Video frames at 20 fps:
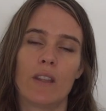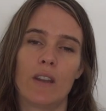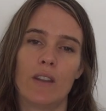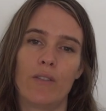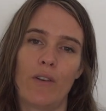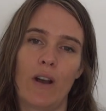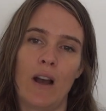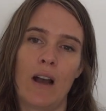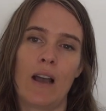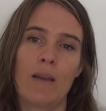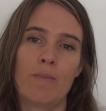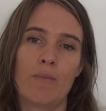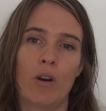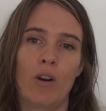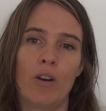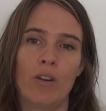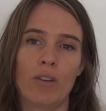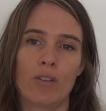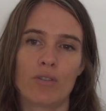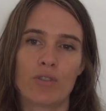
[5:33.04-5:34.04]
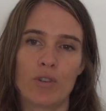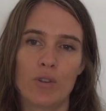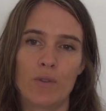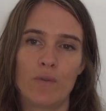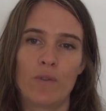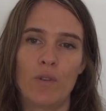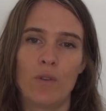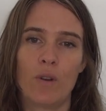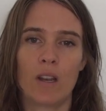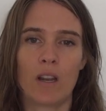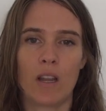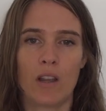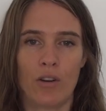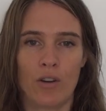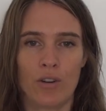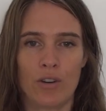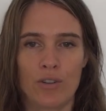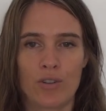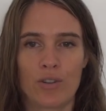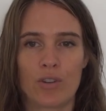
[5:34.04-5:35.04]
that if I'm truthful and I
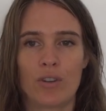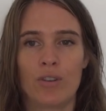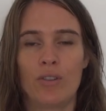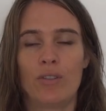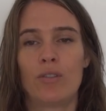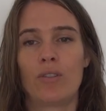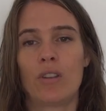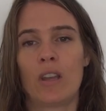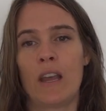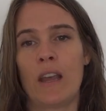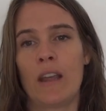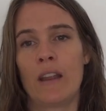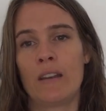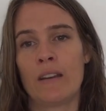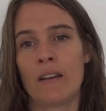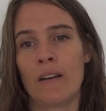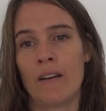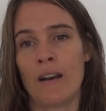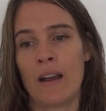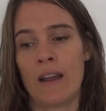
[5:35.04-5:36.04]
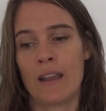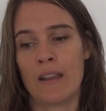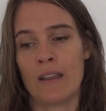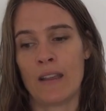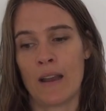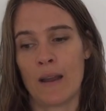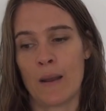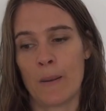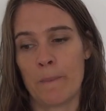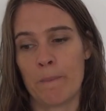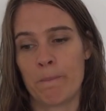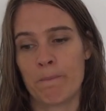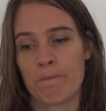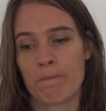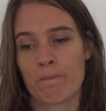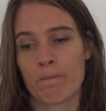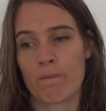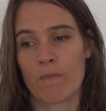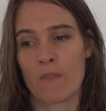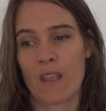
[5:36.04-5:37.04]
honor truth and I
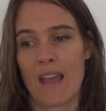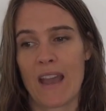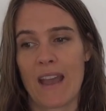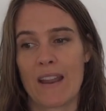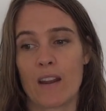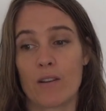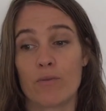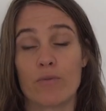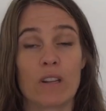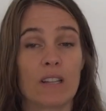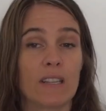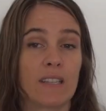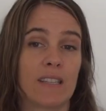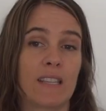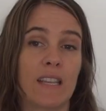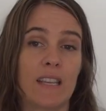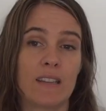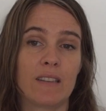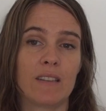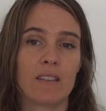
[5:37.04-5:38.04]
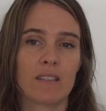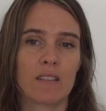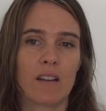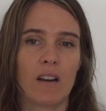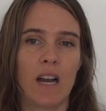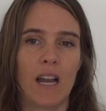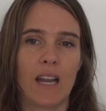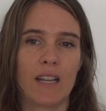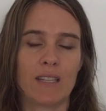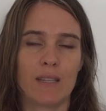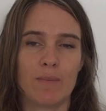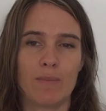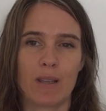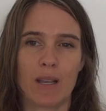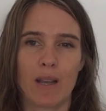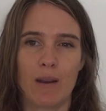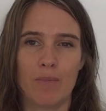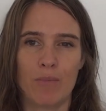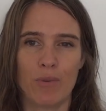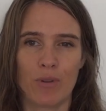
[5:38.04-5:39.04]
really seek and desire to
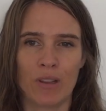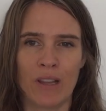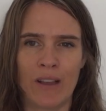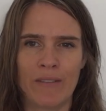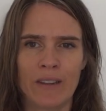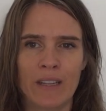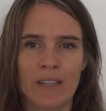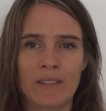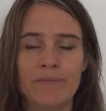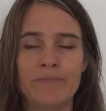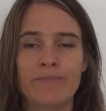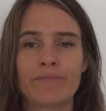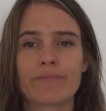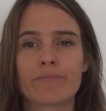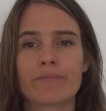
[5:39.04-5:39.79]
become more loving,